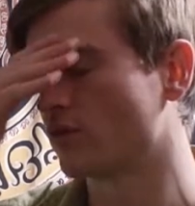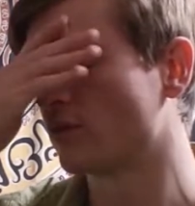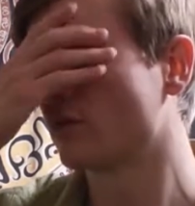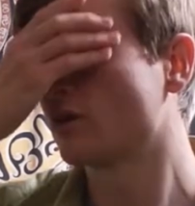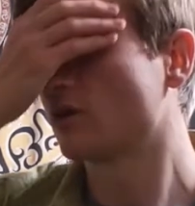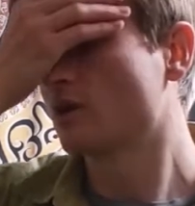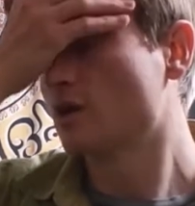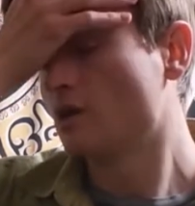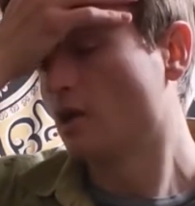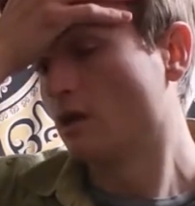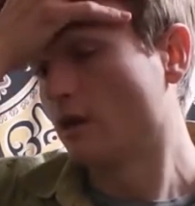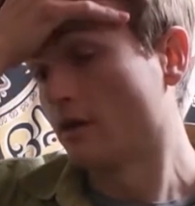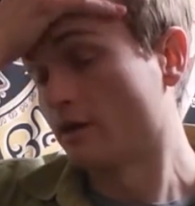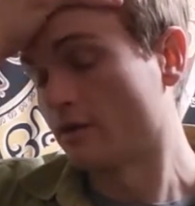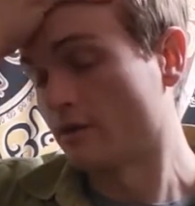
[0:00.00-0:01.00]
heard,
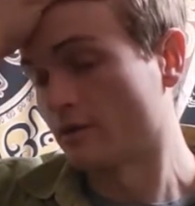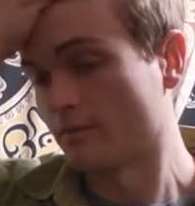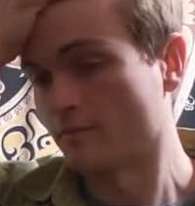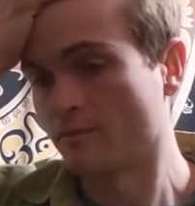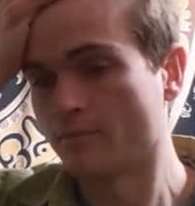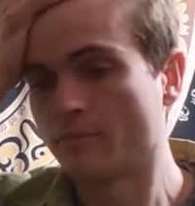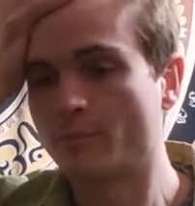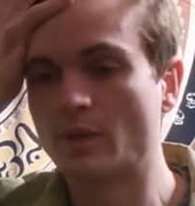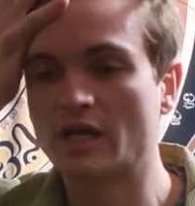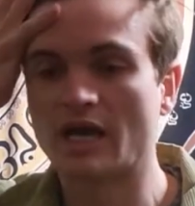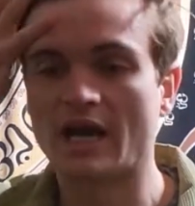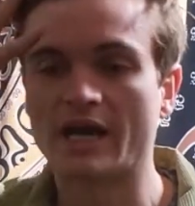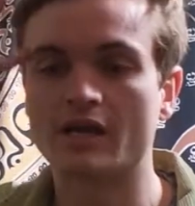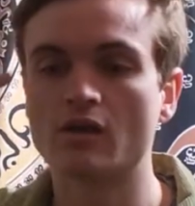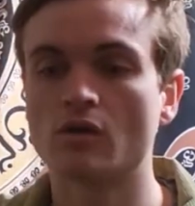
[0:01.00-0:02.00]
but
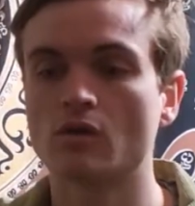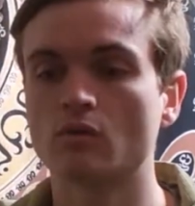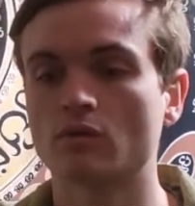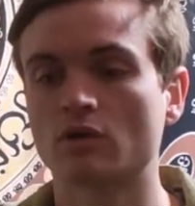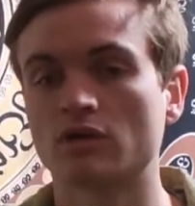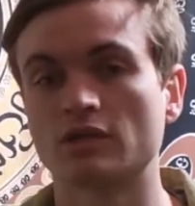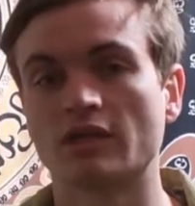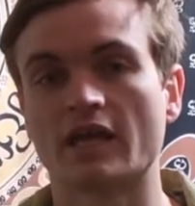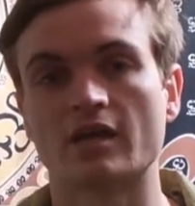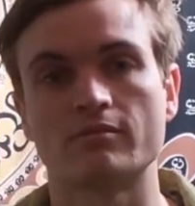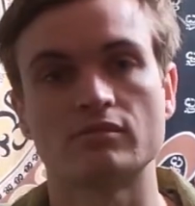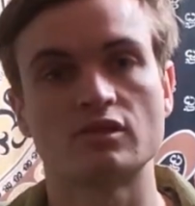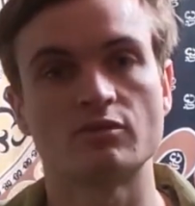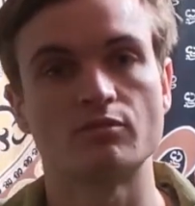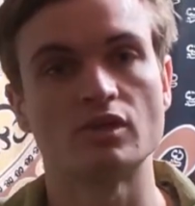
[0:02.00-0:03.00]
I don't
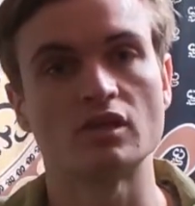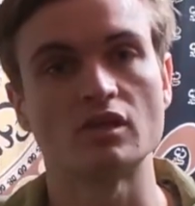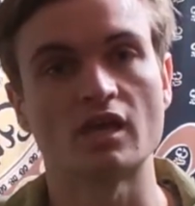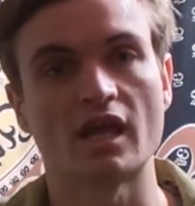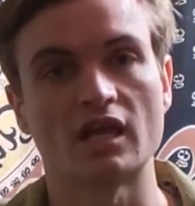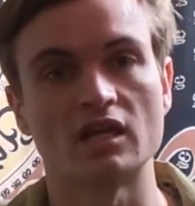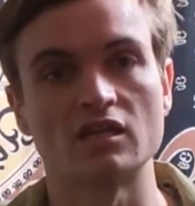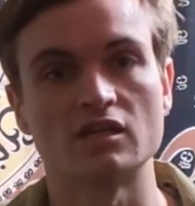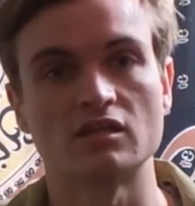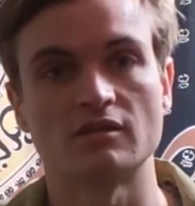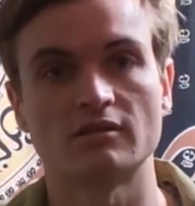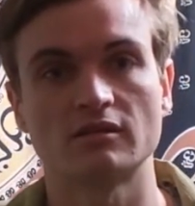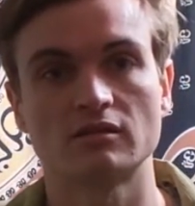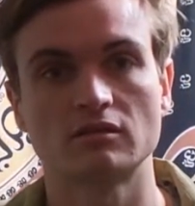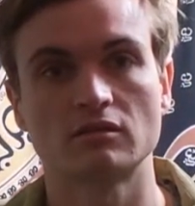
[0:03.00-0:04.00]
claim to be any